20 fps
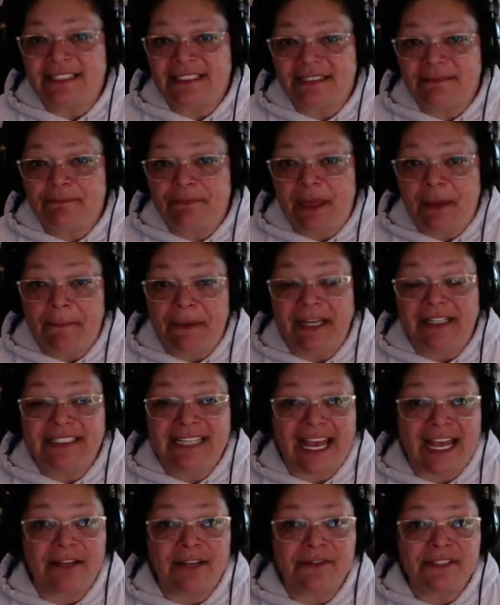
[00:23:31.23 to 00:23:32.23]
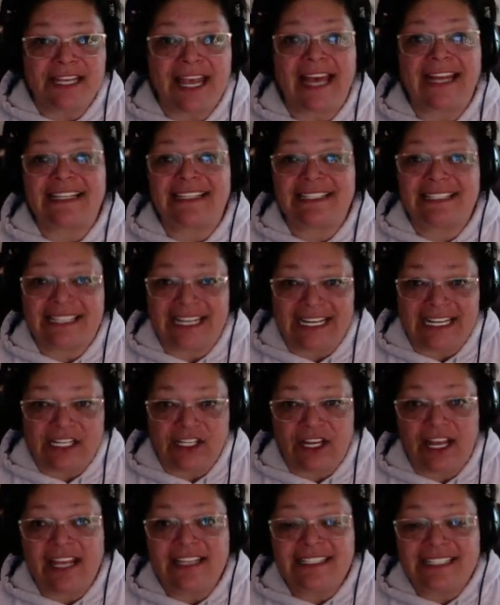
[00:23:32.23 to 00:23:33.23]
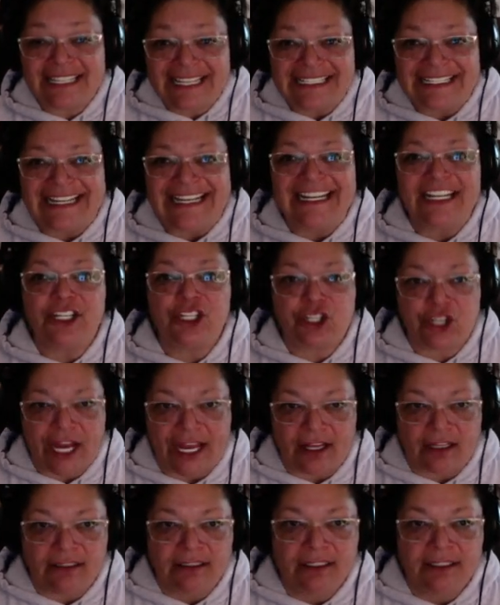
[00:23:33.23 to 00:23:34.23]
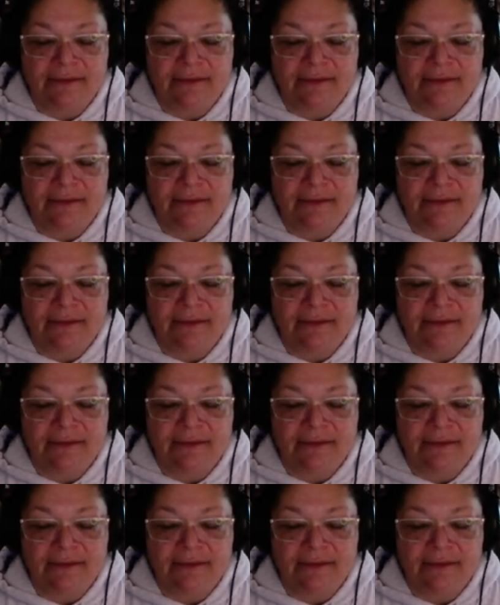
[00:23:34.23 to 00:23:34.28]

the big towns had a city city jail.